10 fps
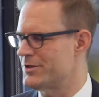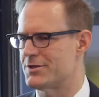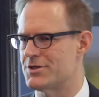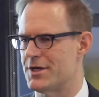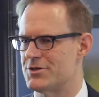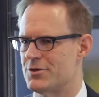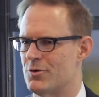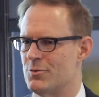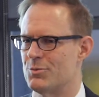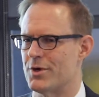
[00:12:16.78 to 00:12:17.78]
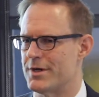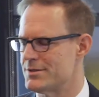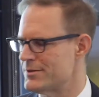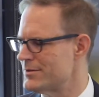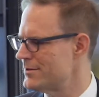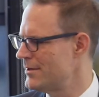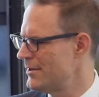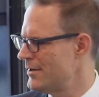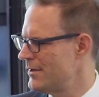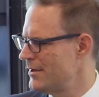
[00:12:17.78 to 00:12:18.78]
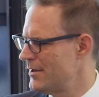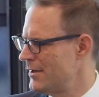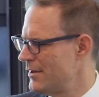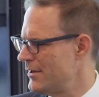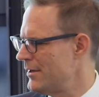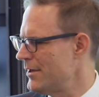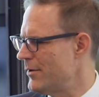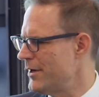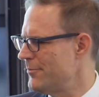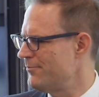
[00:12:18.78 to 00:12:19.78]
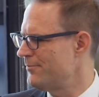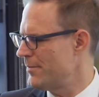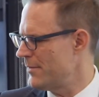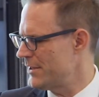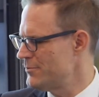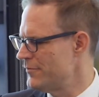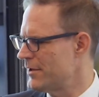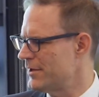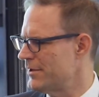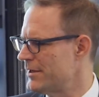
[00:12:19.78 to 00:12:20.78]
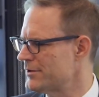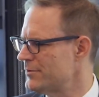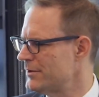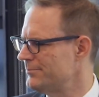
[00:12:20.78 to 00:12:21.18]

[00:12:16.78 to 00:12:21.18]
much the change in home prices. Anyway, let's move on to the next